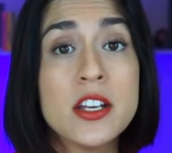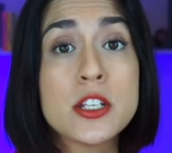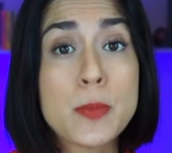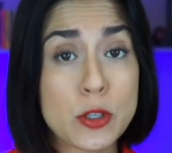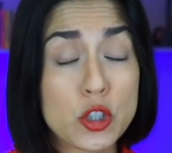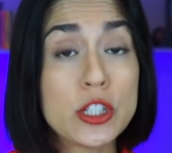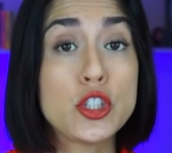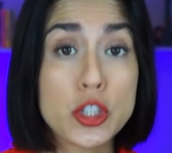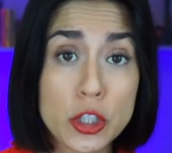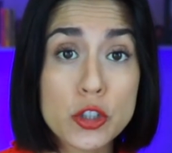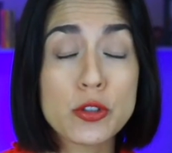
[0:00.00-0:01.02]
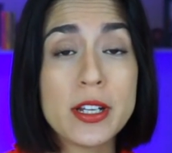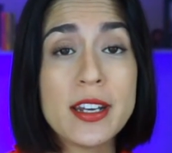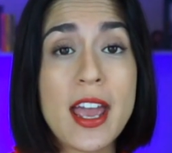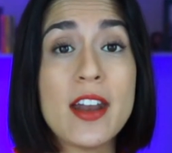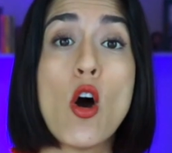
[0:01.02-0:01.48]
especially children
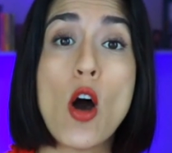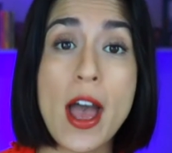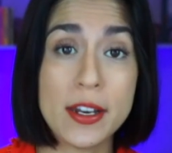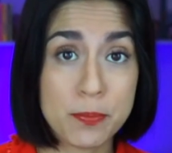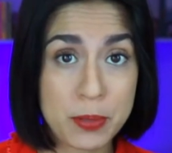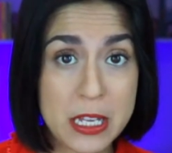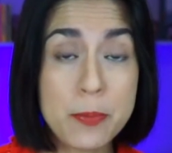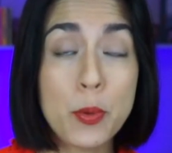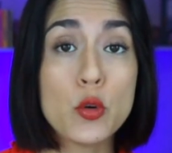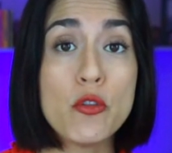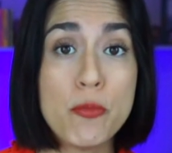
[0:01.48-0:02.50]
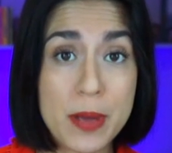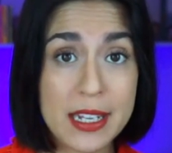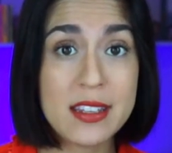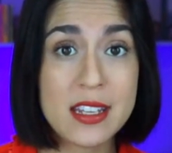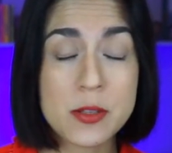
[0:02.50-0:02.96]
and, and people who've been
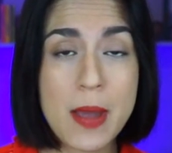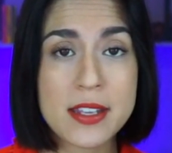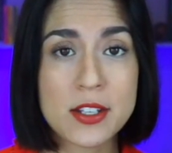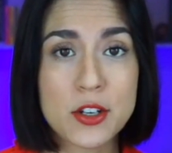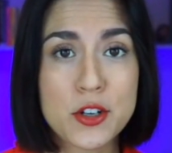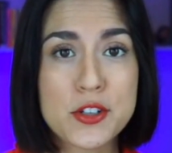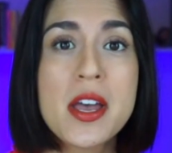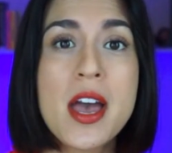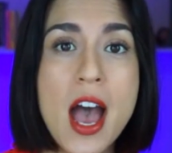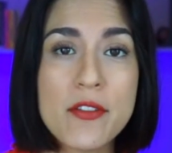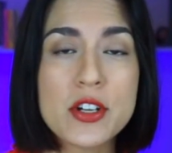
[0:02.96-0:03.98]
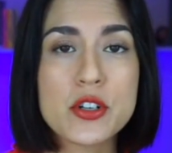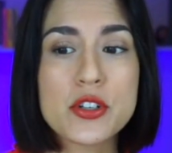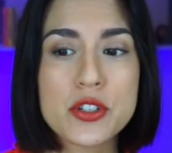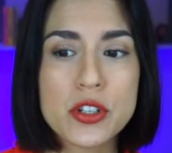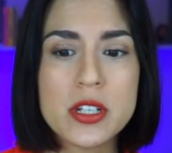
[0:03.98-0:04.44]
in these massacres have
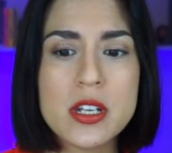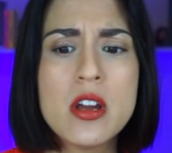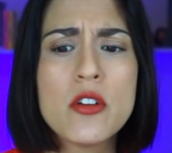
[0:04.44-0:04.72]
understood